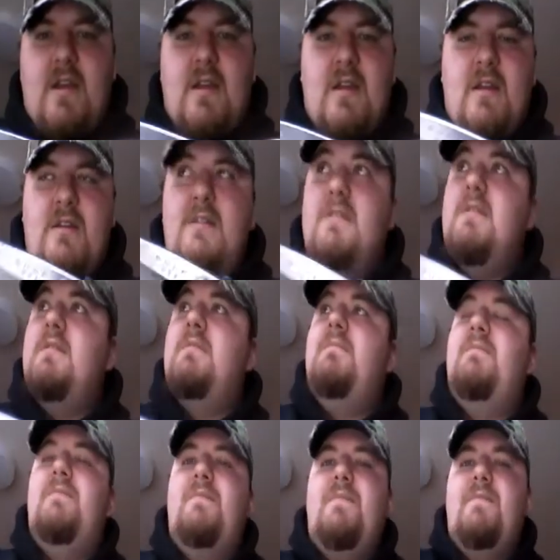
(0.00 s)
And
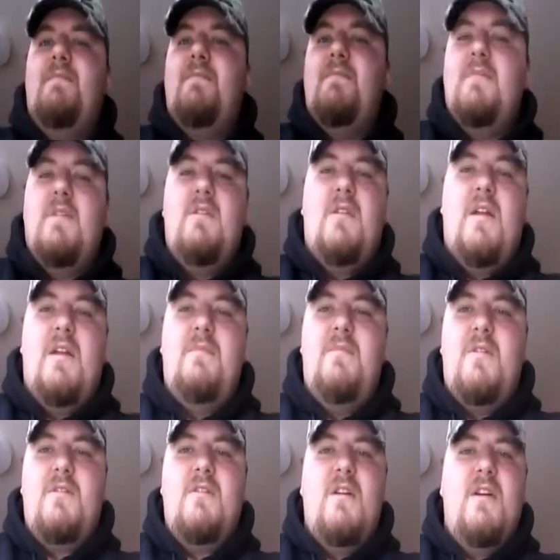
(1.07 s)
a lot
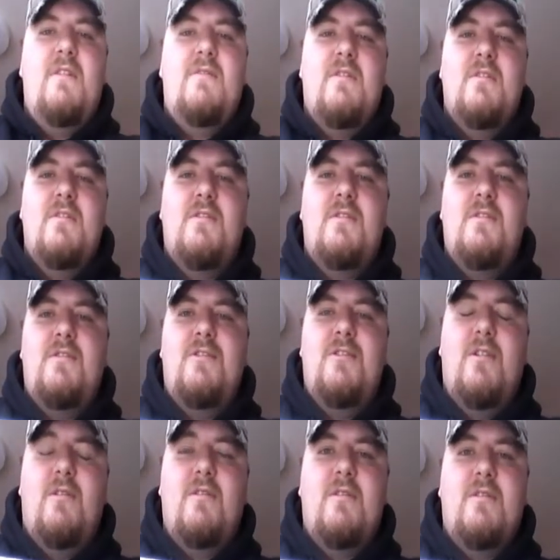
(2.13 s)
of Buck knives are just
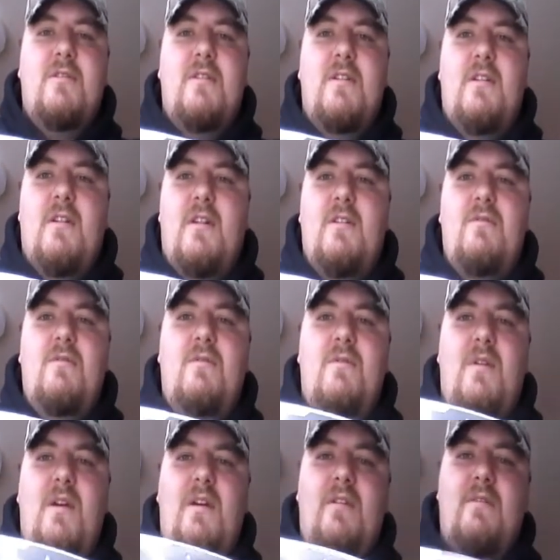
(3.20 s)
short, and I don't know
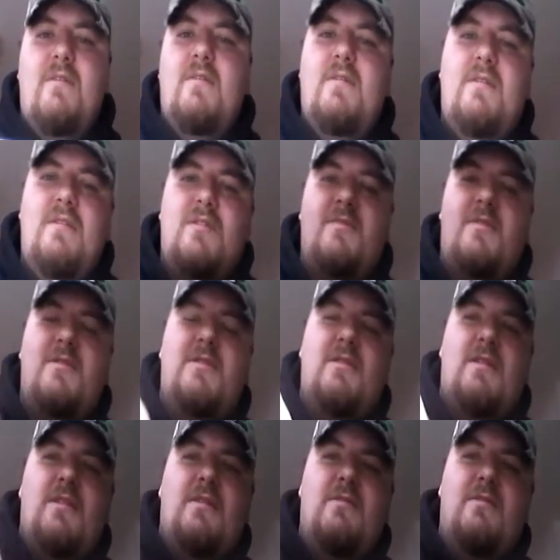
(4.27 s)
why.
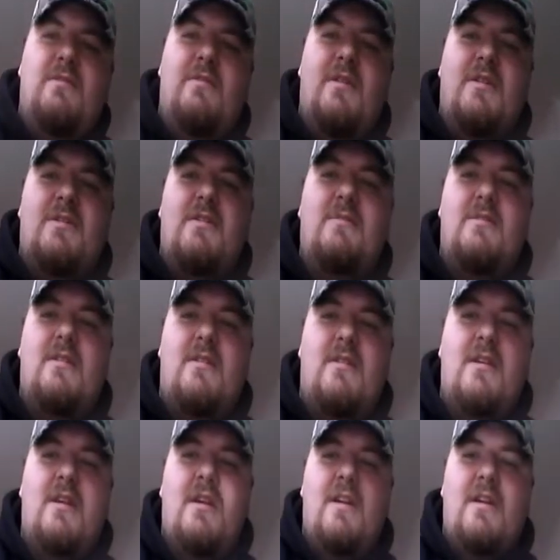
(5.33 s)
Especially they used to be. It seems
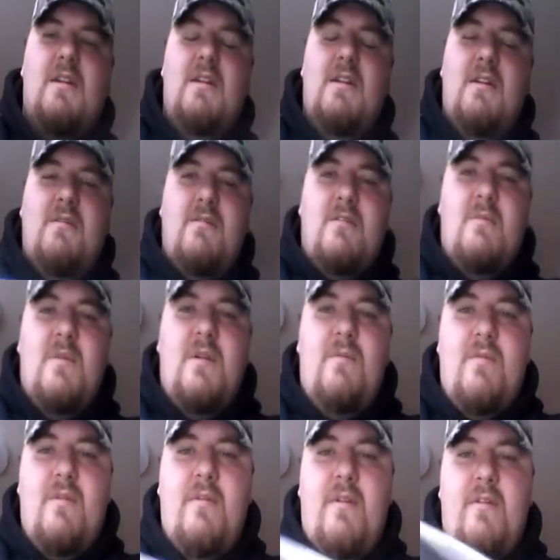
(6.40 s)
like now they're coming
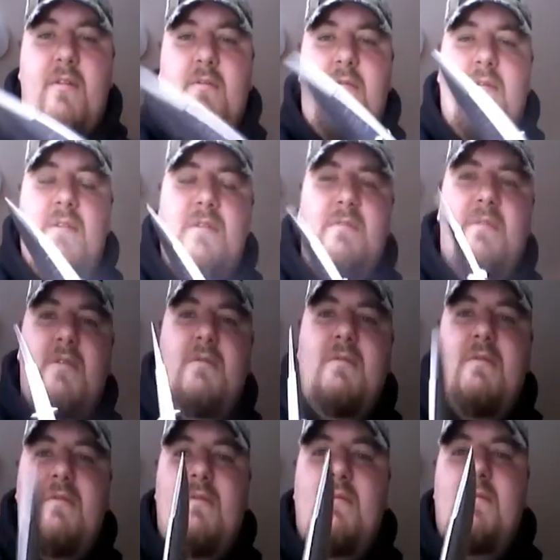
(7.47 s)
out with longer ones, but
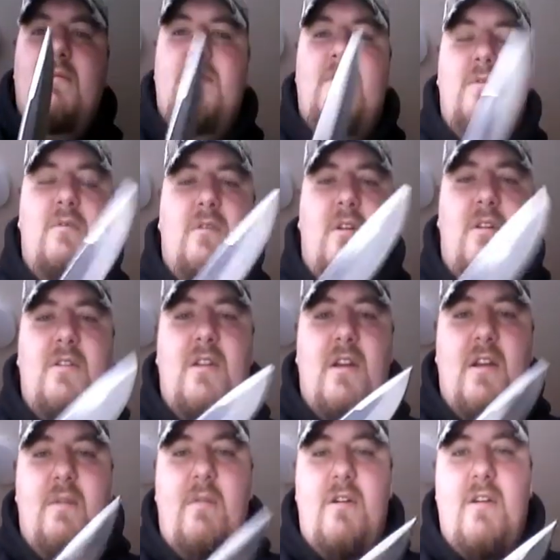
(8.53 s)
for a long
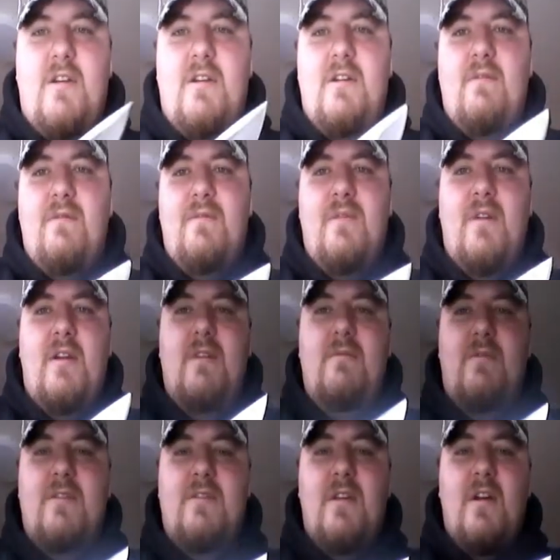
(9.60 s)
time, all I could ever
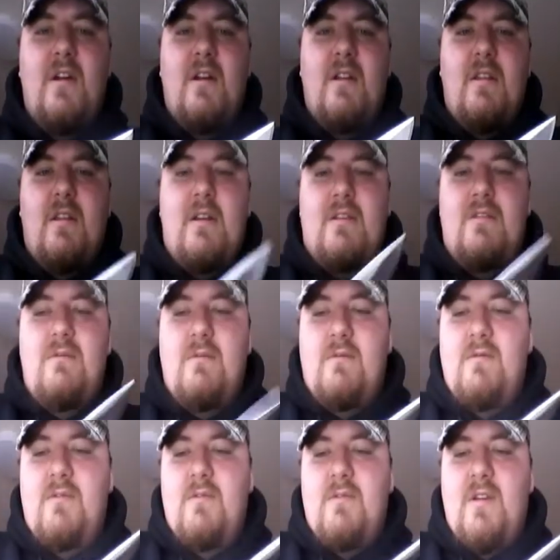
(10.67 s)
find was like
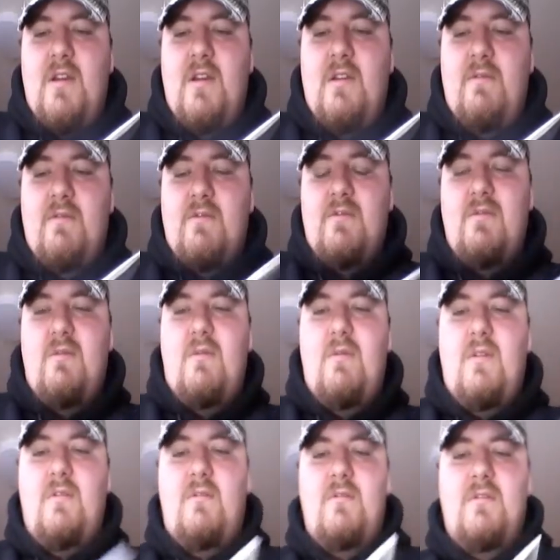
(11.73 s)
2 2 1/2 or 2
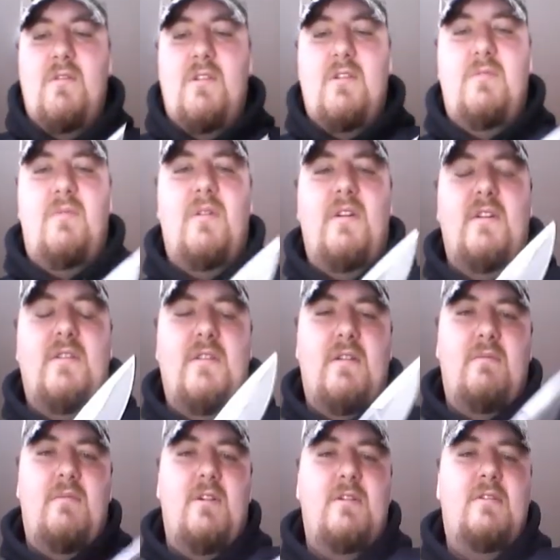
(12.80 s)
3/4 inch blades
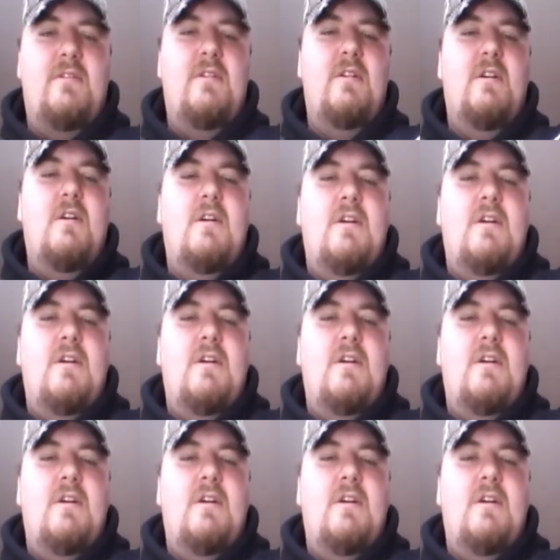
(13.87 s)
on Bucks,